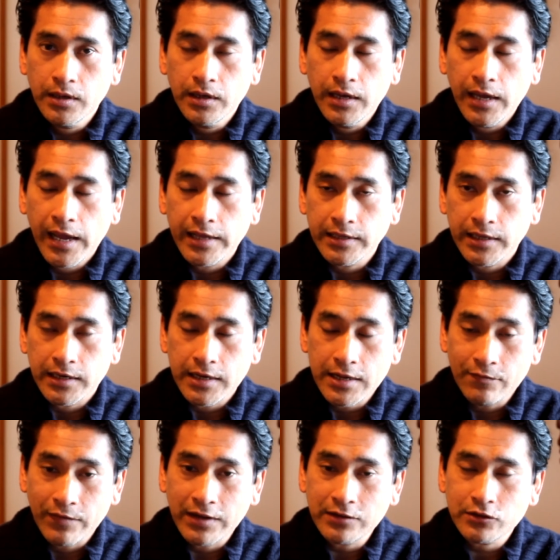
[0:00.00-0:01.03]
And then
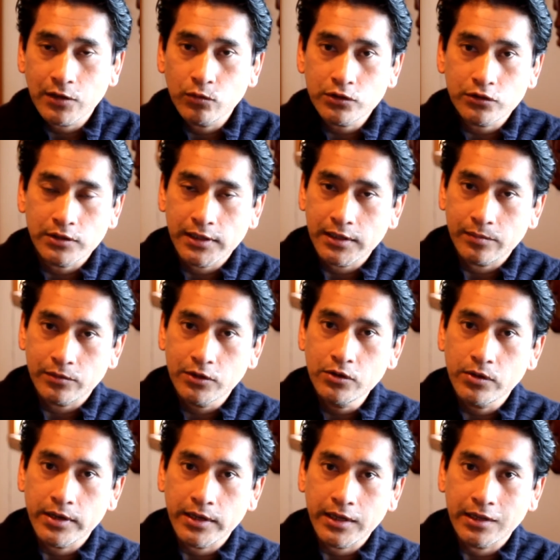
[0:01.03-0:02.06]
eventually what you'll end up
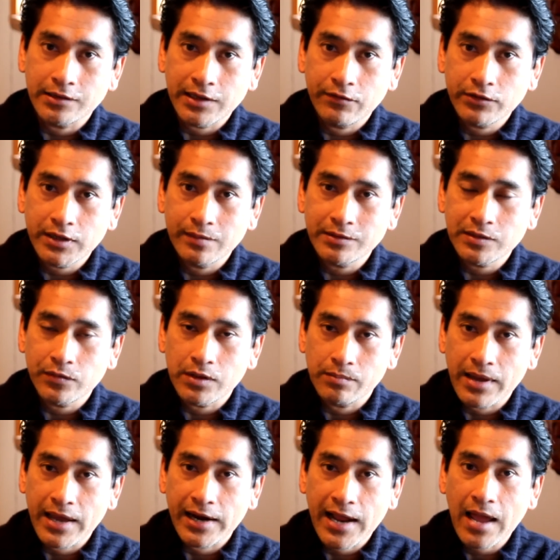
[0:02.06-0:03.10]
doing is every time something
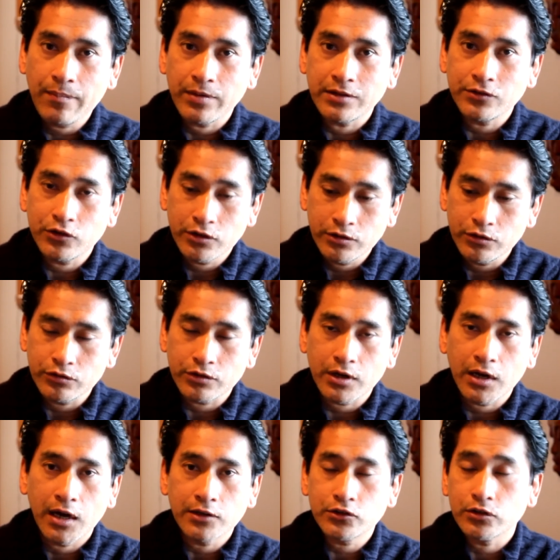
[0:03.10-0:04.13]
bad happens, you're going to use your
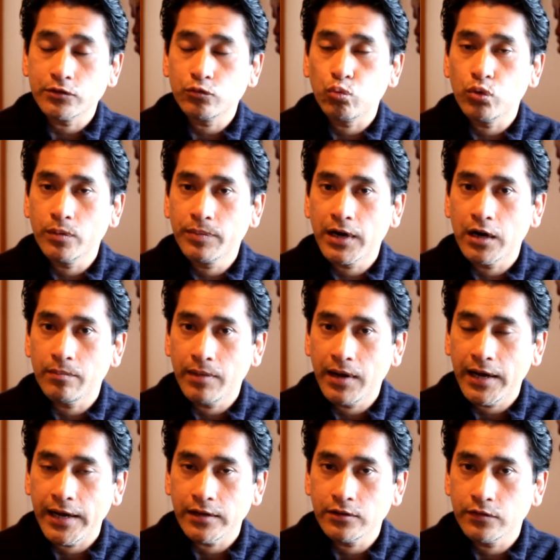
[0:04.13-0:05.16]
conscious willpower
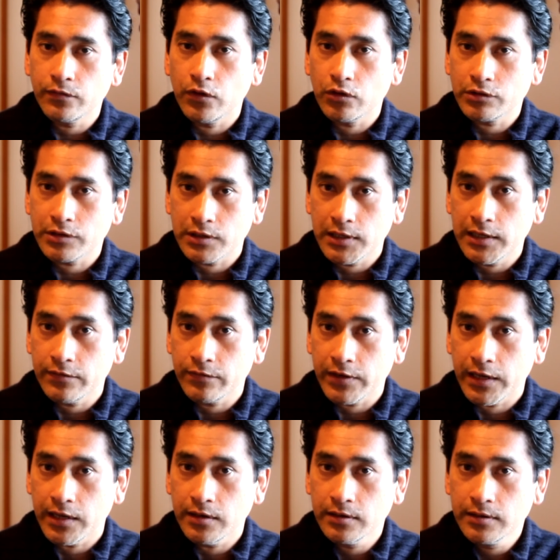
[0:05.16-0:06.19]
mind to focus on love
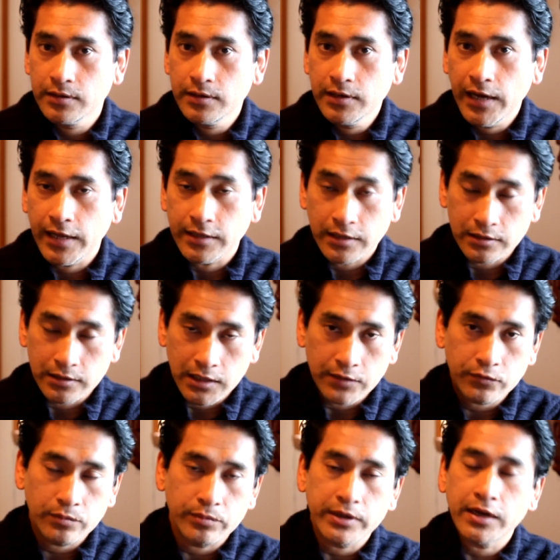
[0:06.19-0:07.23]
again. And then love
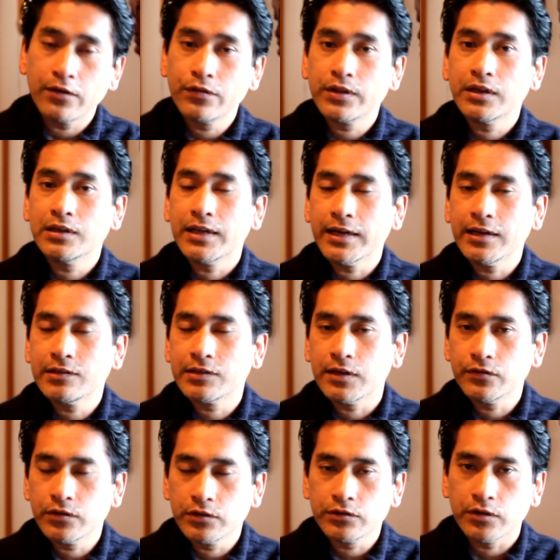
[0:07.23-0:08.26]
will bring everything unlike
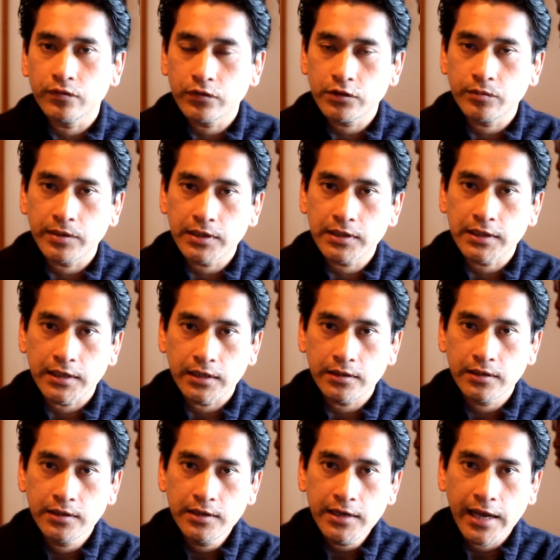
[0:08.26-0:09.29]
itself to the surface to be cleaned.
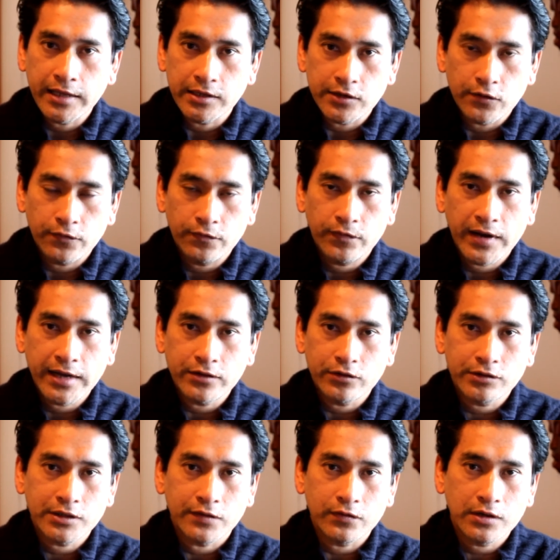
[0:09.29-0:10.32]
And then you'll find
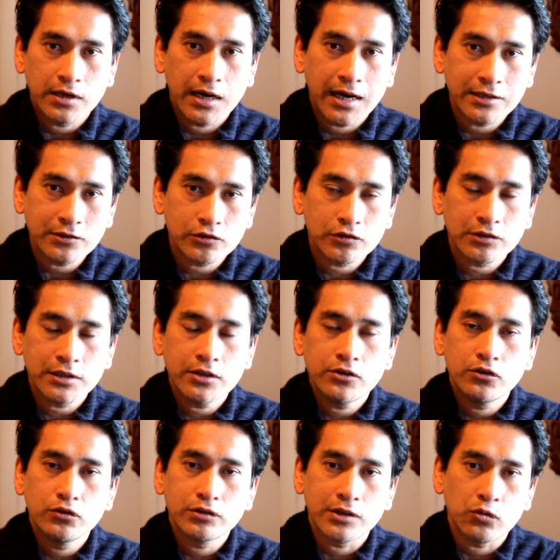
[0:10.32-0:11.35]
yourself consciously
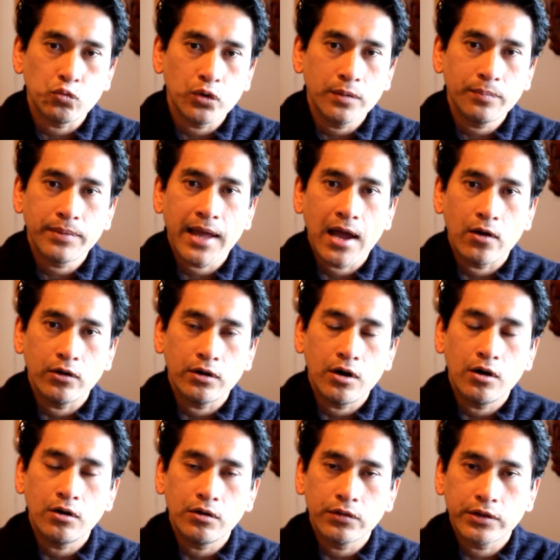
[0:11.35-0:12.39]
using willpower
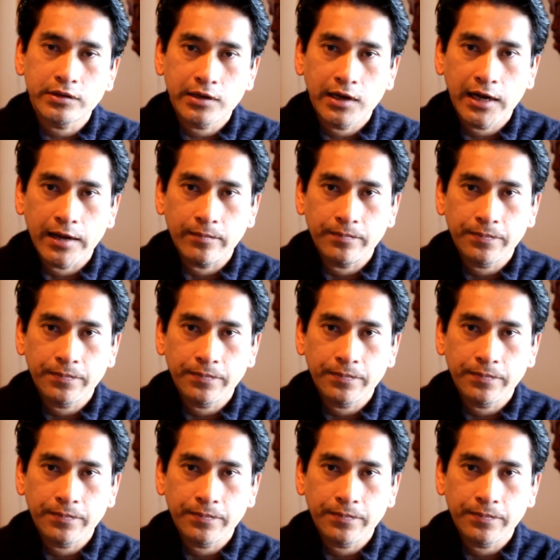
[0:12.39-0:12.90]
all the time.